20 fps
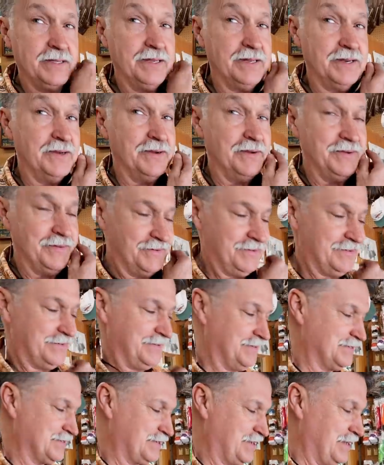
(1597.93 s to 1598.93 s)
you know.
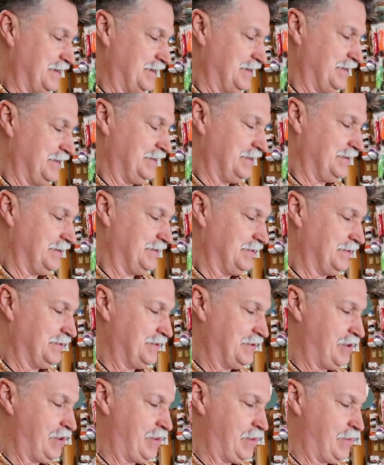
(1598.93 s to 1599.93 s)
It's kind of neat.
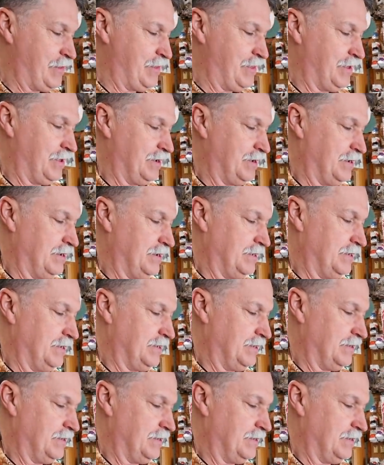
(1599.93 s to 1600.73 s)
Uh,